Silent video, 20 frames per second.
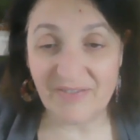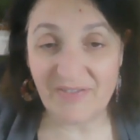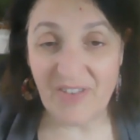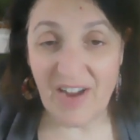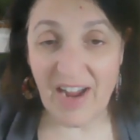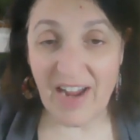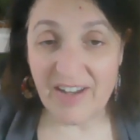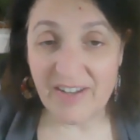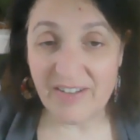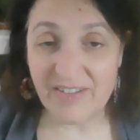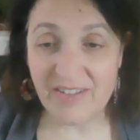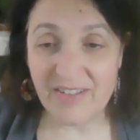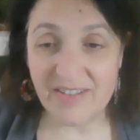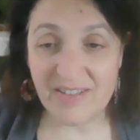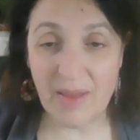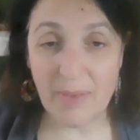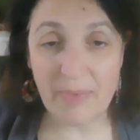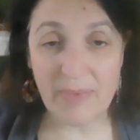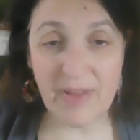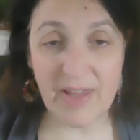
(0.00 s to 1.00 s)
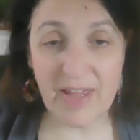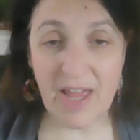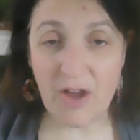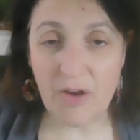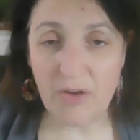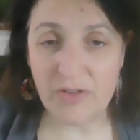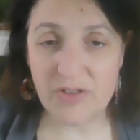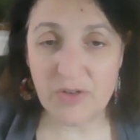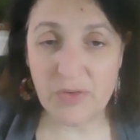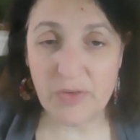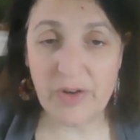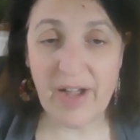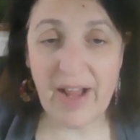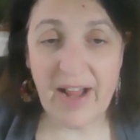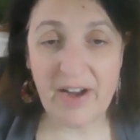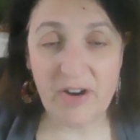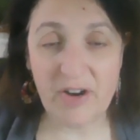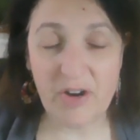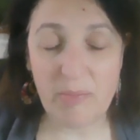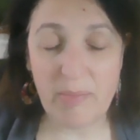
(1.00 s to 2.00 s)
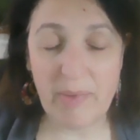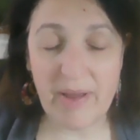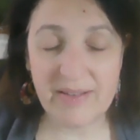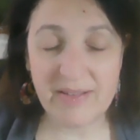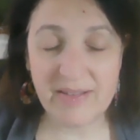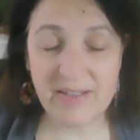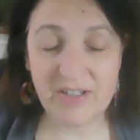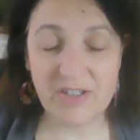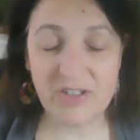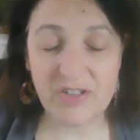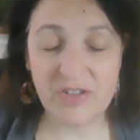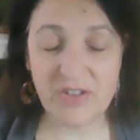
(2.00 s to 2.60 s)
find something else or an error message.